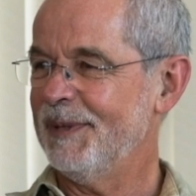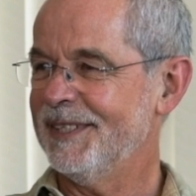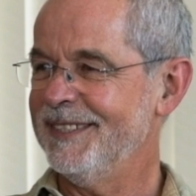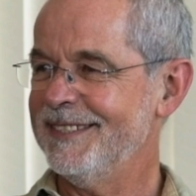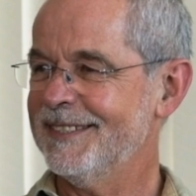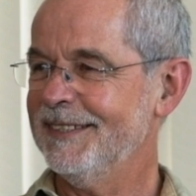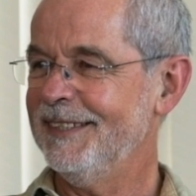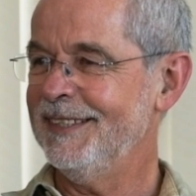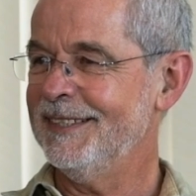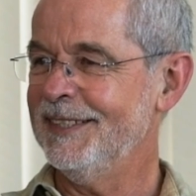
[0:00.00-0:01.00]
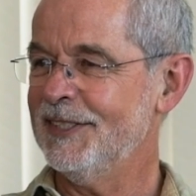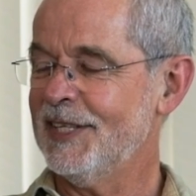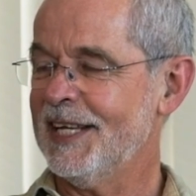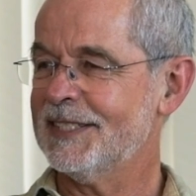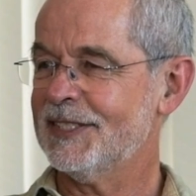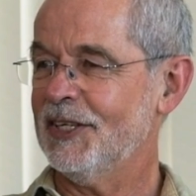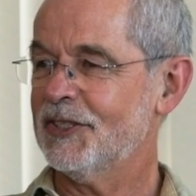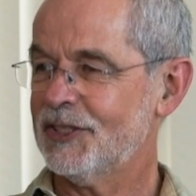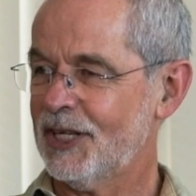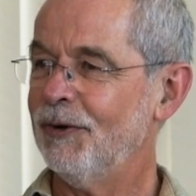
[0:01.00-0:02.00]
because that's
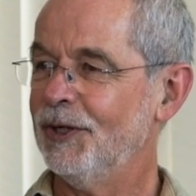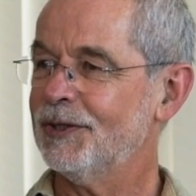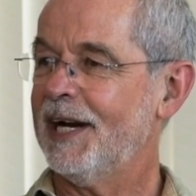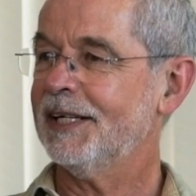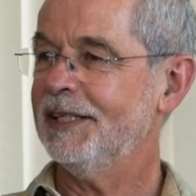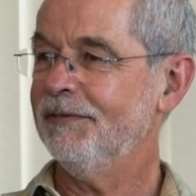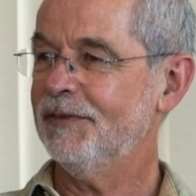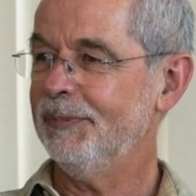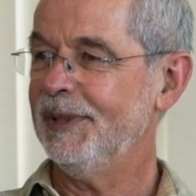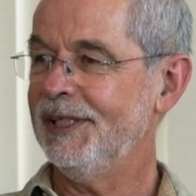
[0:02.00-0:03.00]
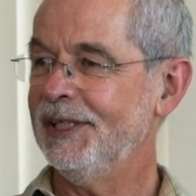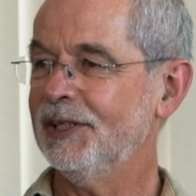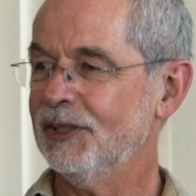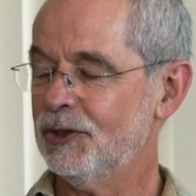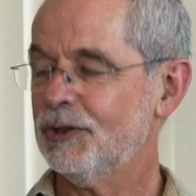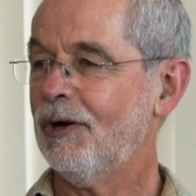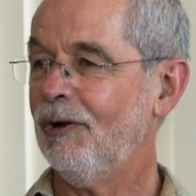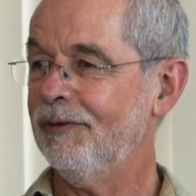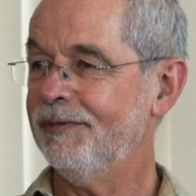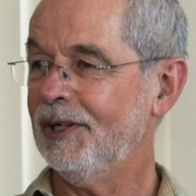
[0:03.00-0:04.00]
just so attractive to be in
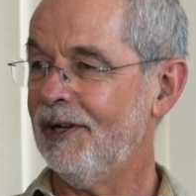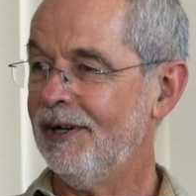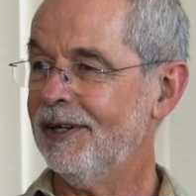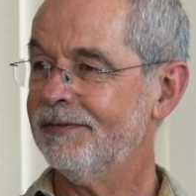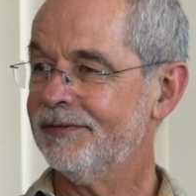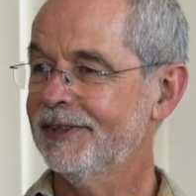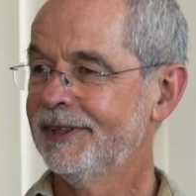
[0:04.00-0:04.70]
control of your life.